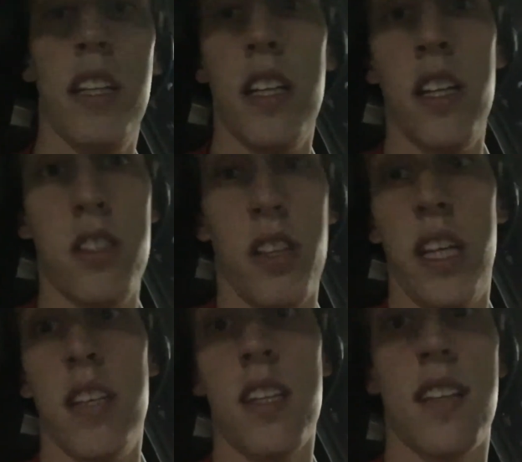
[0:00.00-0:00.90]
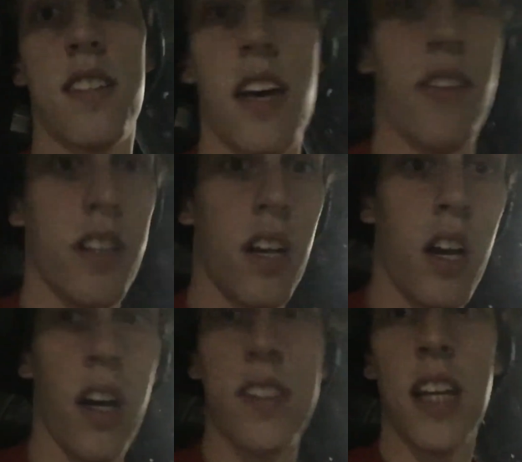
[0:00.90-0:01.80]
It is late. It's like 7.
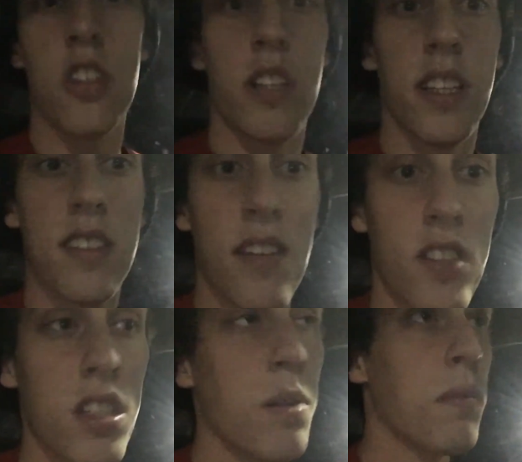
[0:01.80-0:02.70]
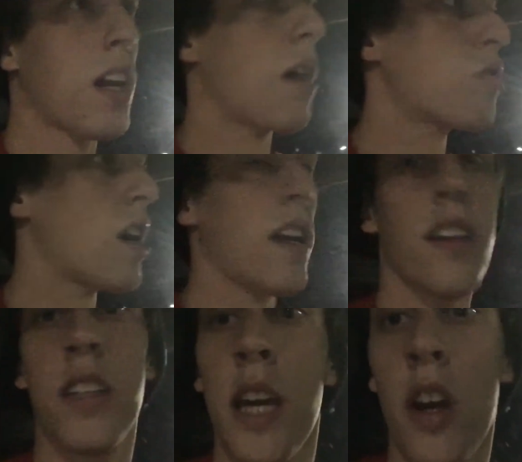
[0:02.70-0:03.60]
It's actually like 7 something. I'm trying to
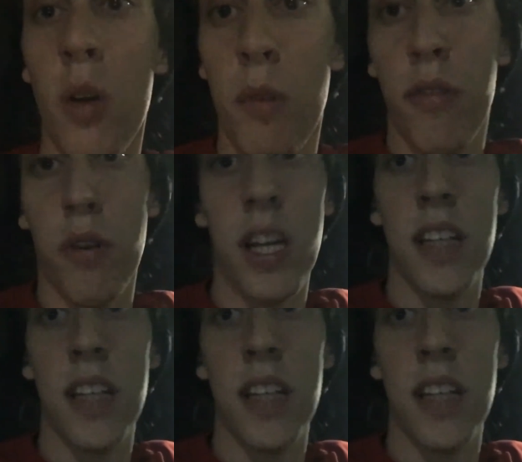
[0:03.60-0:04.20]
get home before 8,